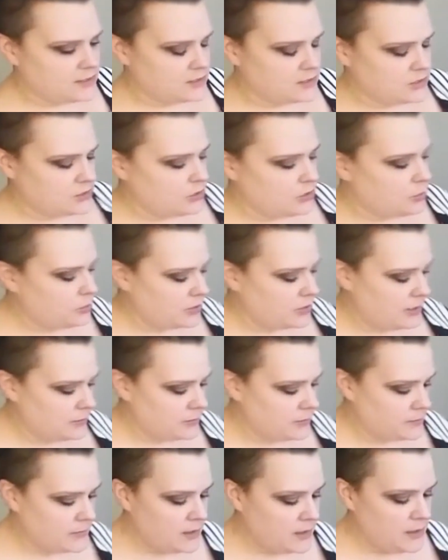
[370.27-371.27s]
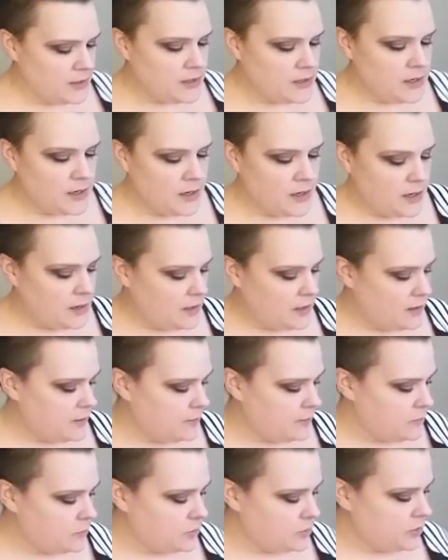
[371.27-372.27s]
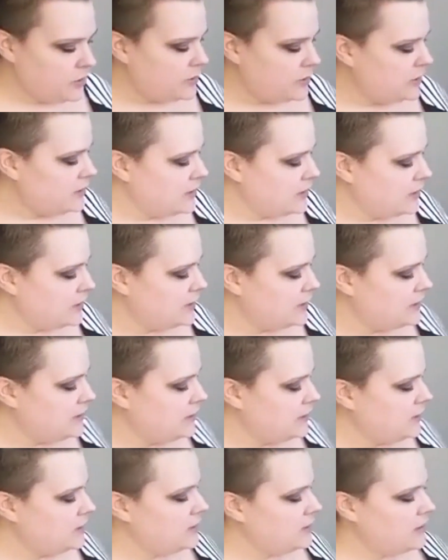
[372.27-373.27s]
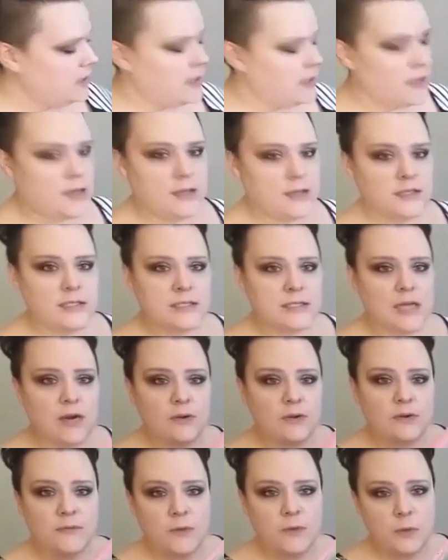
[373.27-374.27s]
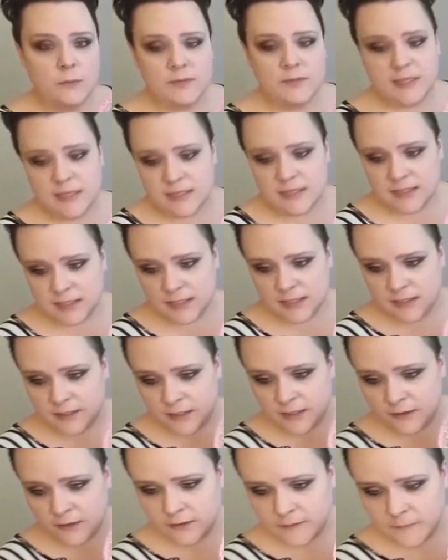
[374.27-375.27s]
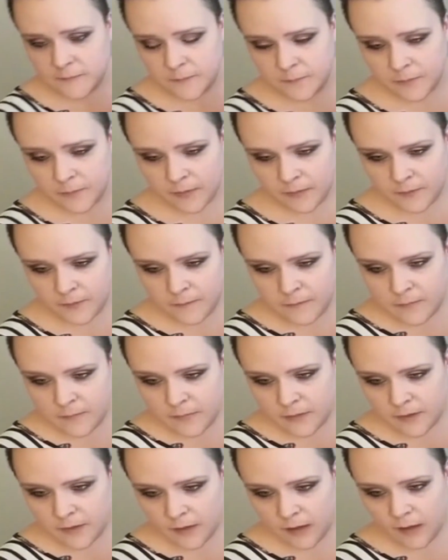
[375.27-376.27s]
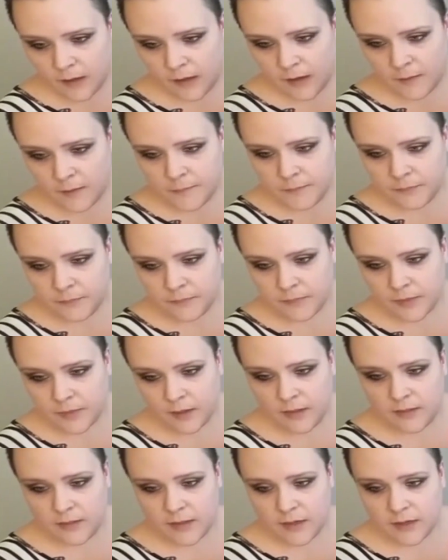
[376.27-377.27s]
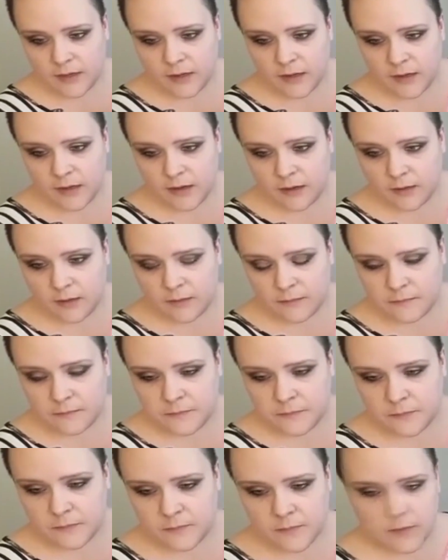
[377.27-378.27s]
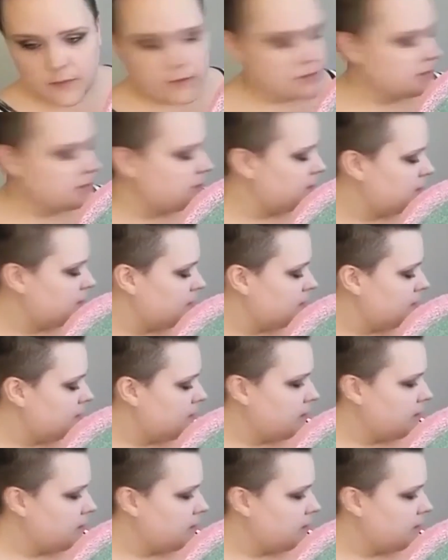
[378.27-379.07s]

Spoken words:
It's no problem. You're going to need a styrofoam disc here. And then, let's see.